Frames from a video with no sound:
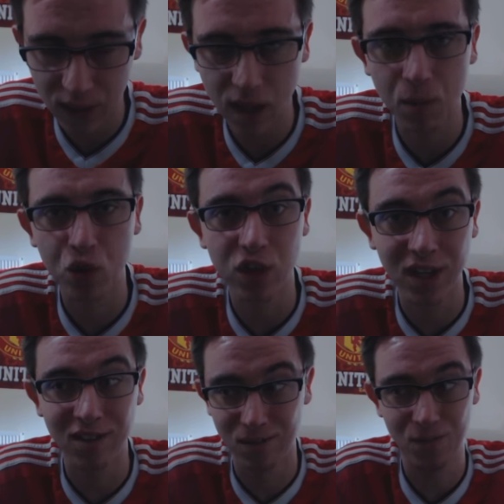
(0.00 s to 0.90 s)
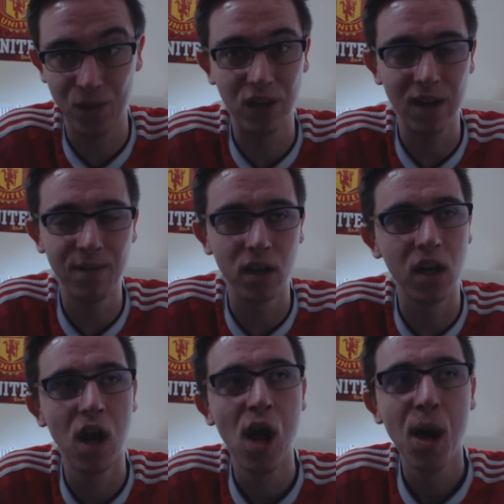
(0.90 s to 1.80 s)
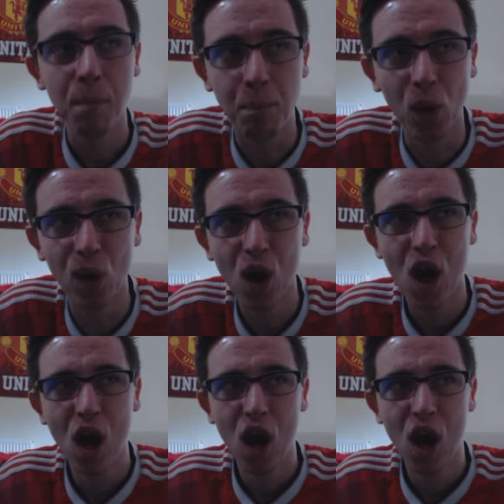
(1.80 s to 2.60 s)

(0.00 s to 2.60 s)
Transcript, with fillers: That much is for definite. But